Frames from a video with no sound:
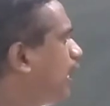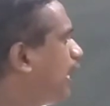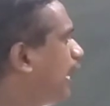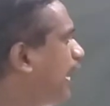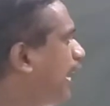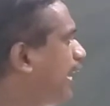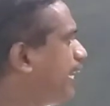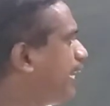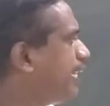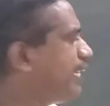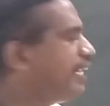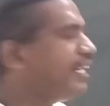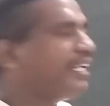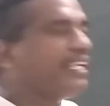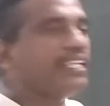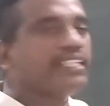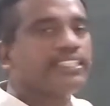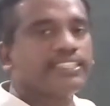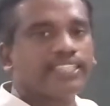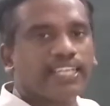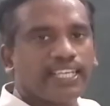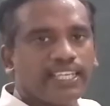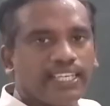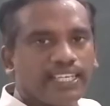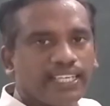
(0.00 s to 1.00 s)
iron
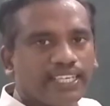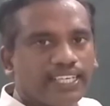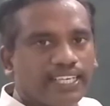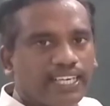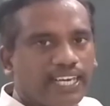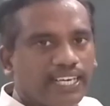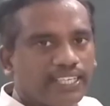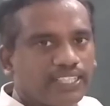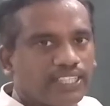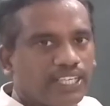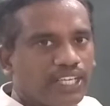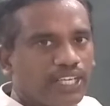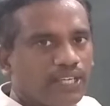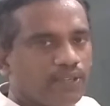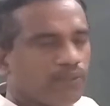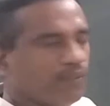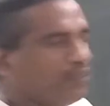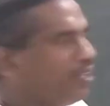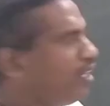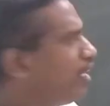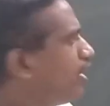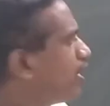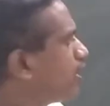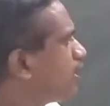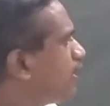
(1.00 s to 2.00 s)
is highly reactive.
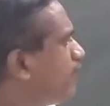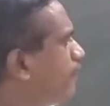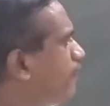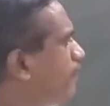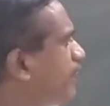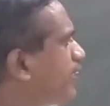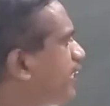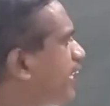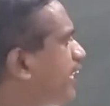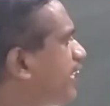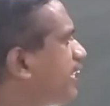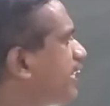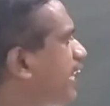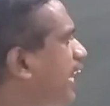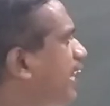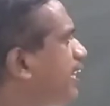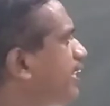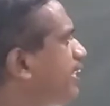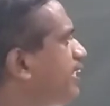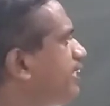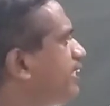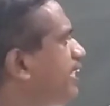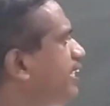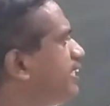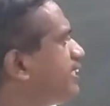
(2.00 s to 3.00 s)
If you take
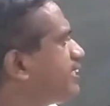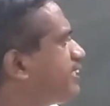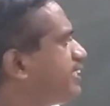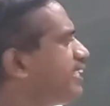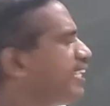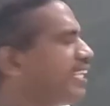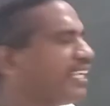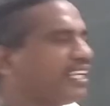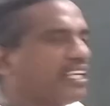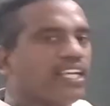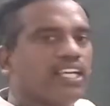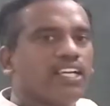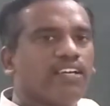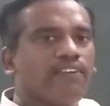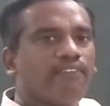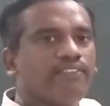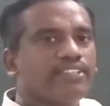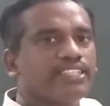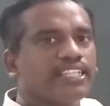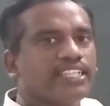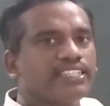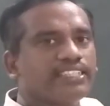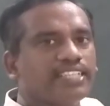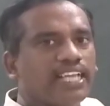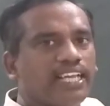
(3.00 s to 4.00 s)
iron and zinc,
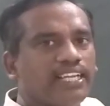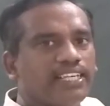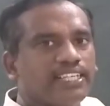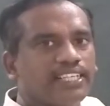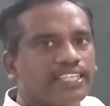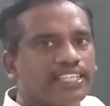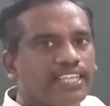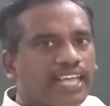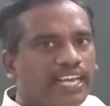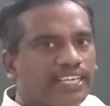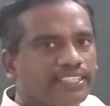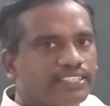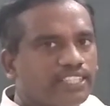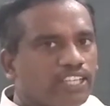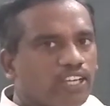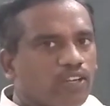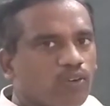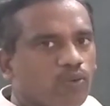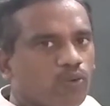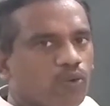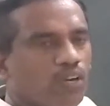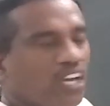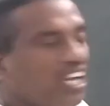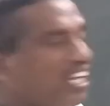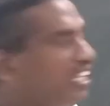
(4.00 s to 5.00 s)
which is highly
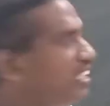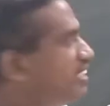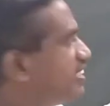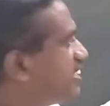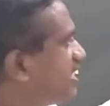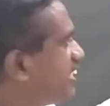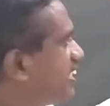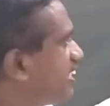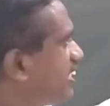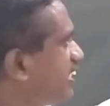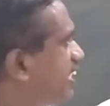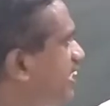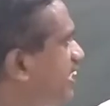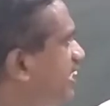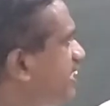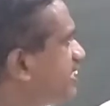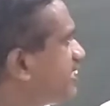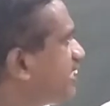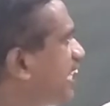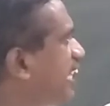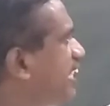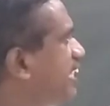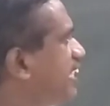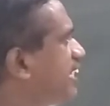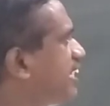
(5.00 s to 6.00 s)
reactive, zinc is
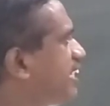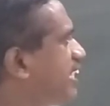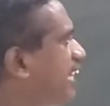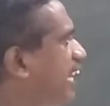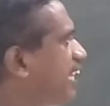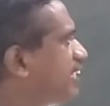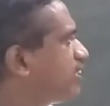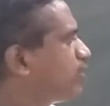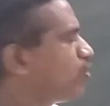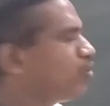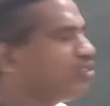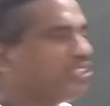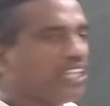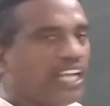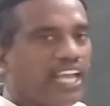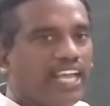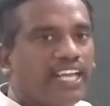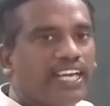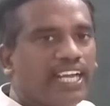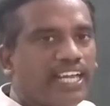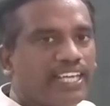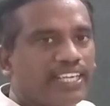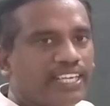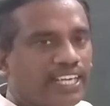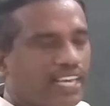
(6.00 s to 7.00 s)
highly reactive than
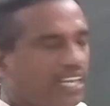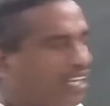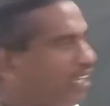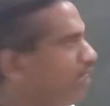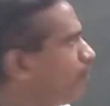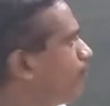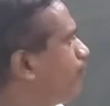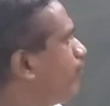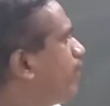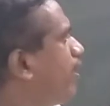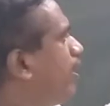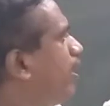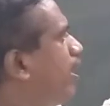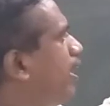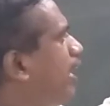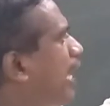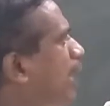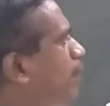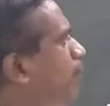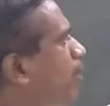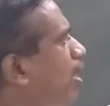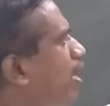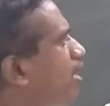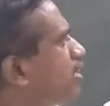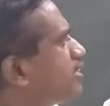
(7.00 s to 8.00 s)
iron.
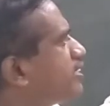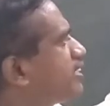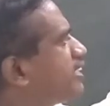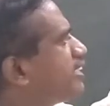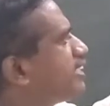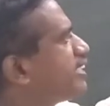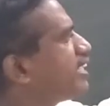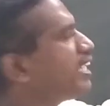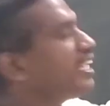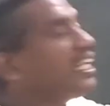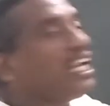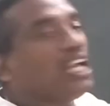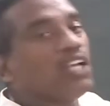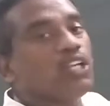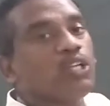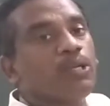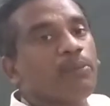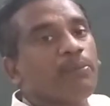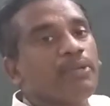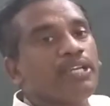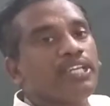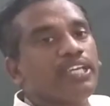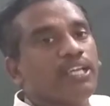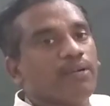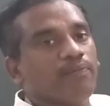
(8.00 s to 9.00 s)
Among zinc and
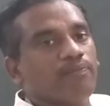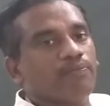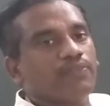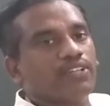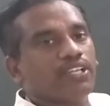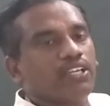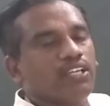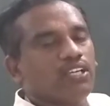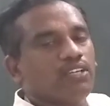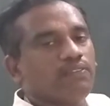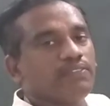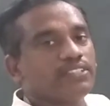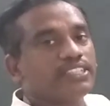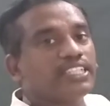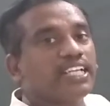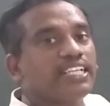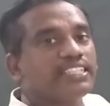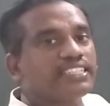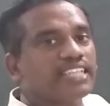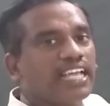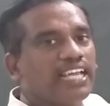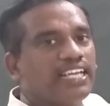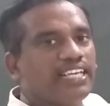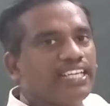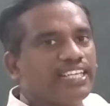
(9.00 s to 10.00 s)
aluminum, which
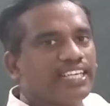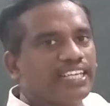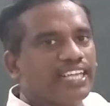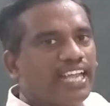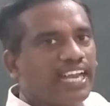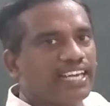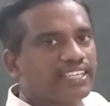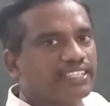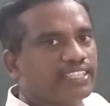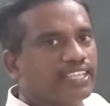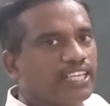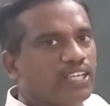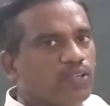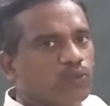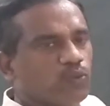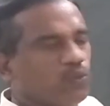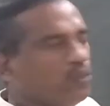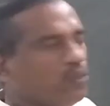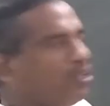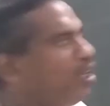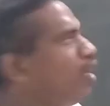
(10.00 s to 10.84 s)
is highly reactive,